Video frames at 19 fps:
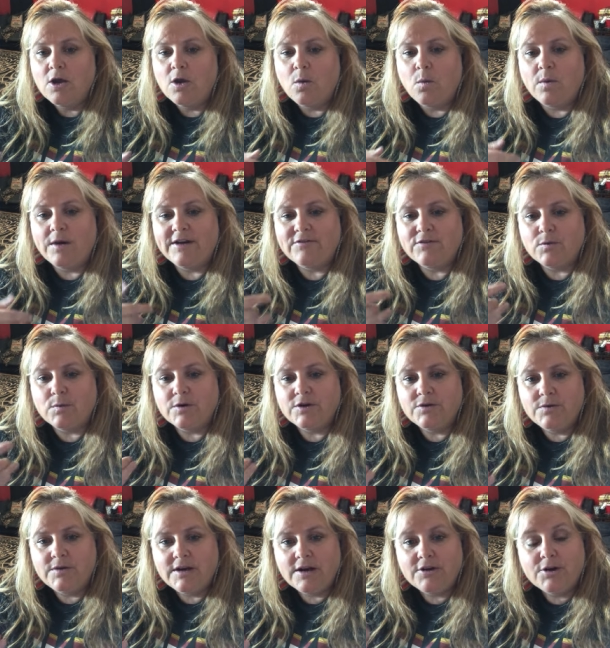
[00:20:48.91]
whatever we're
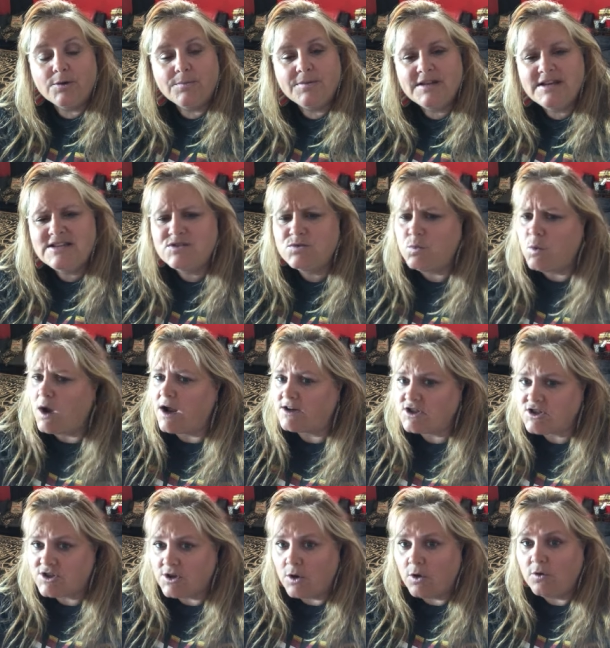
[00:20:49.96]
doing on here. Please
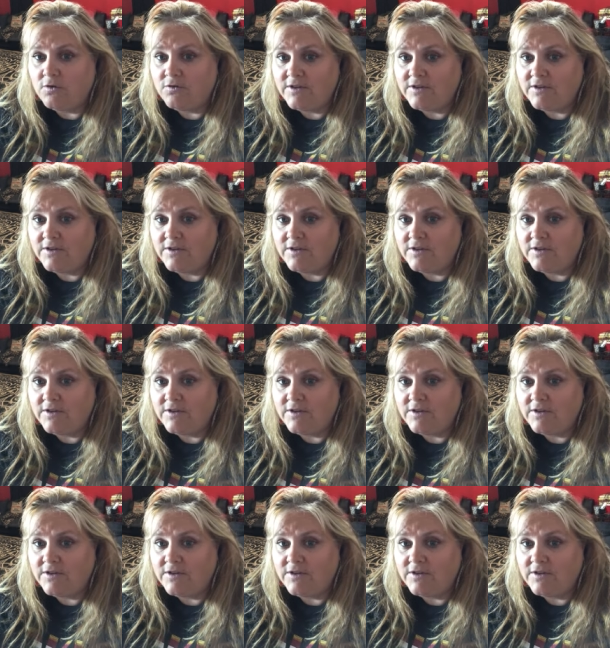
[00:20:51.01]
watch the whole